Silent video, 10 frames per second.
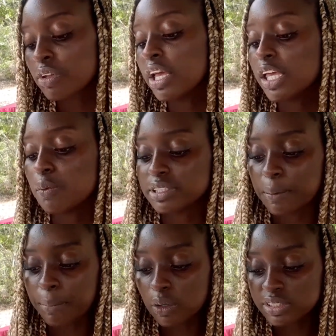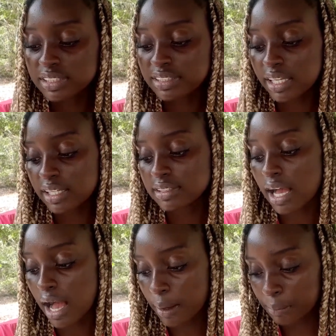He was about to send his
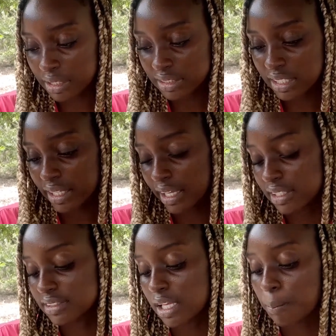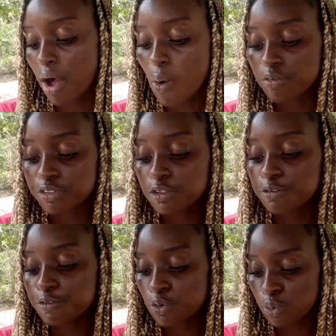armies against a powerful
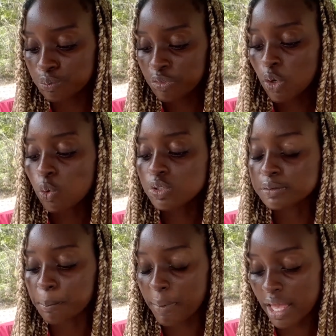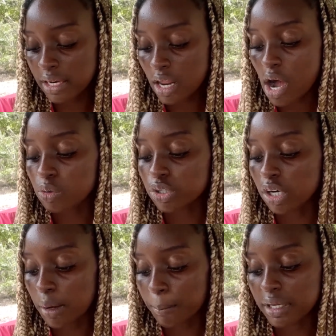foe whose men
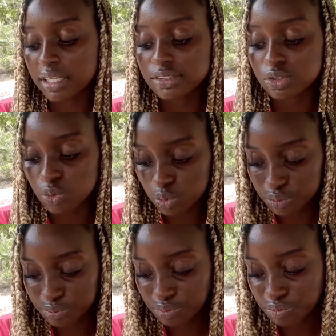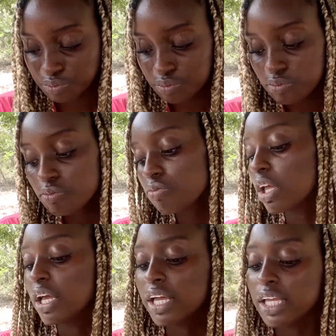outnumbered his own.
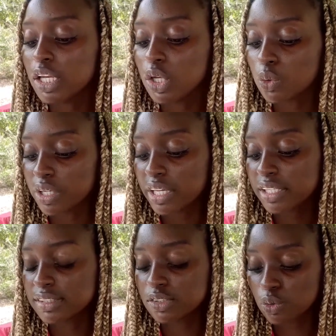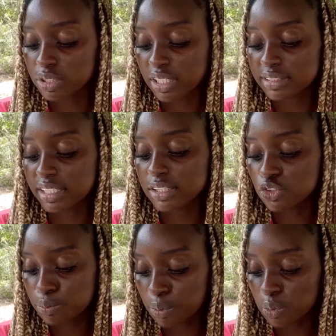He loaded his soldiers
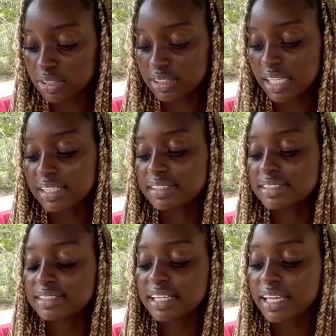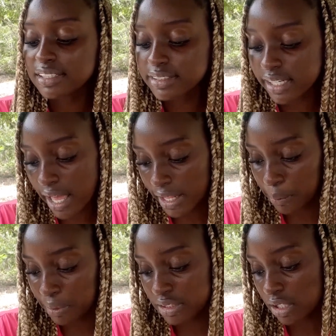into boats, sailed to the
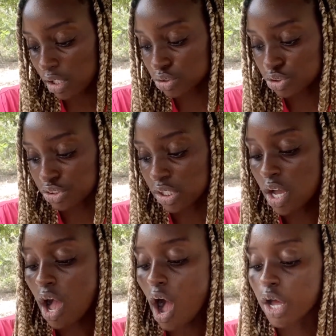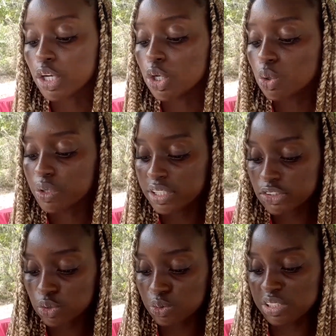enemy's country, unloaded
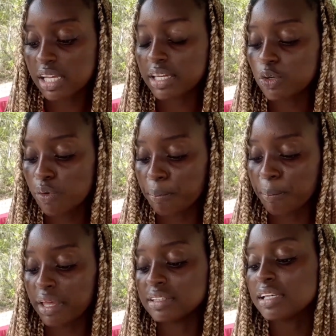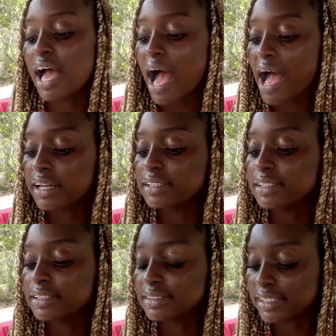soldiers and equipment, and
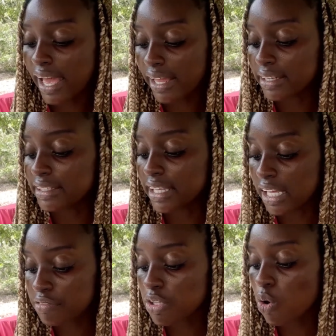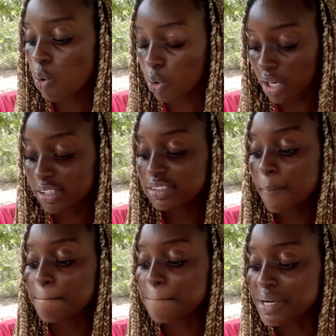then gave the order to
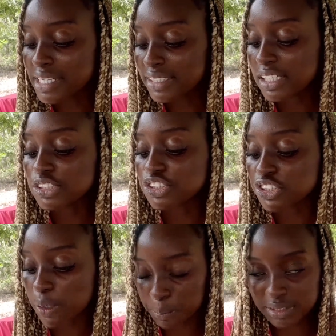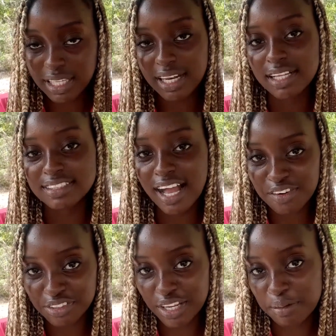burn the ships that had
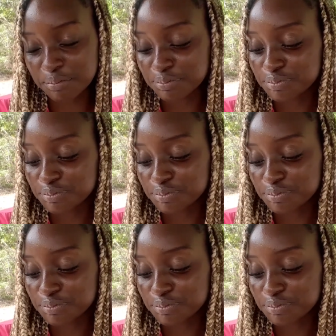carried them.